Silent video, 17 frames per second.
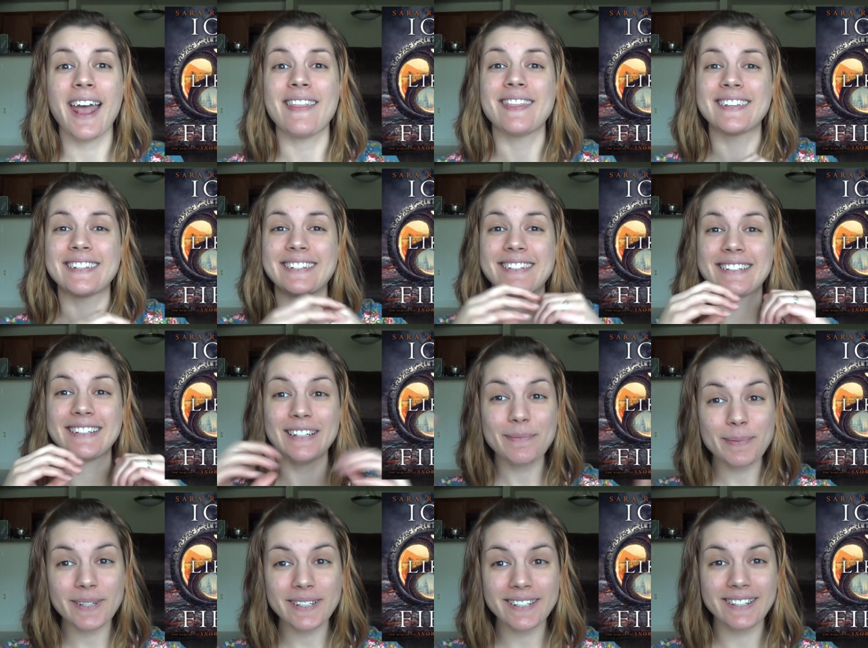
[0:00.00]
And the
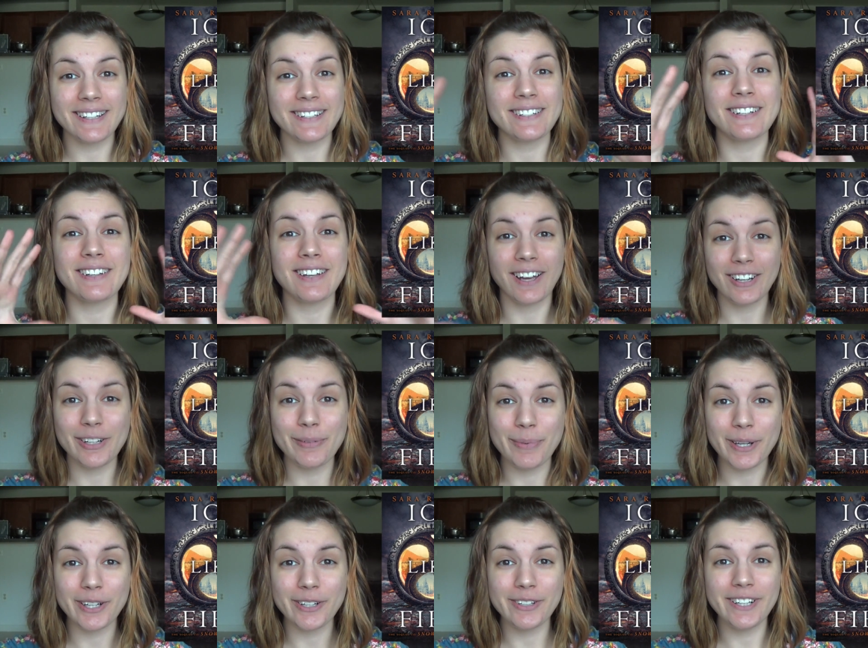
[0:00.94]
snippets that's on
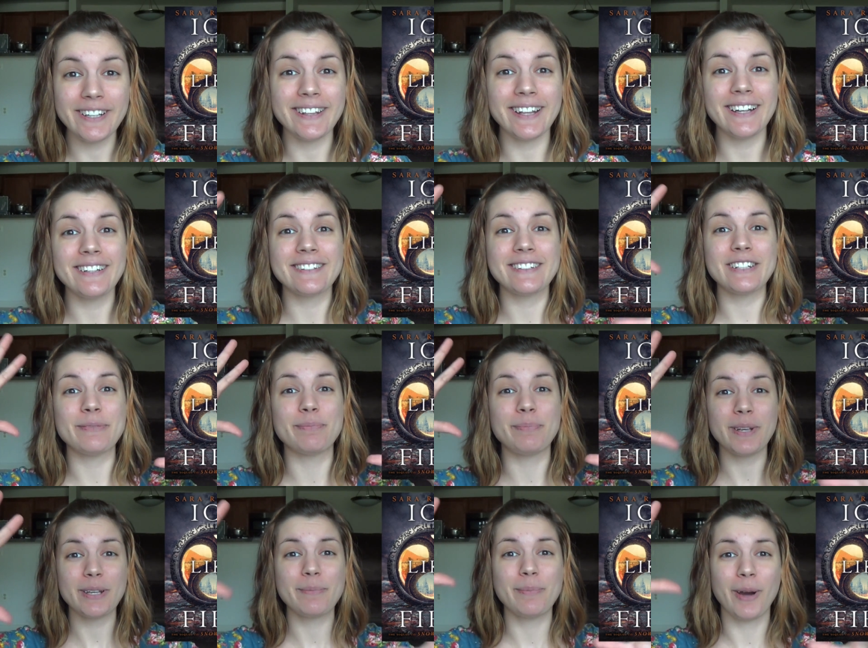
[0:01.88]
Cuddlebuggery, that is the
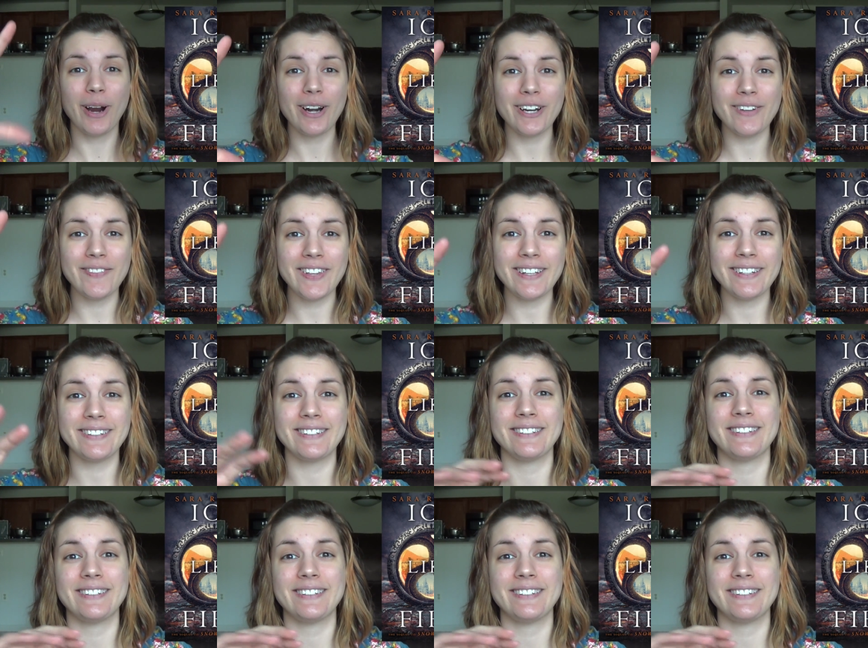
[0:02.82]
big part of this,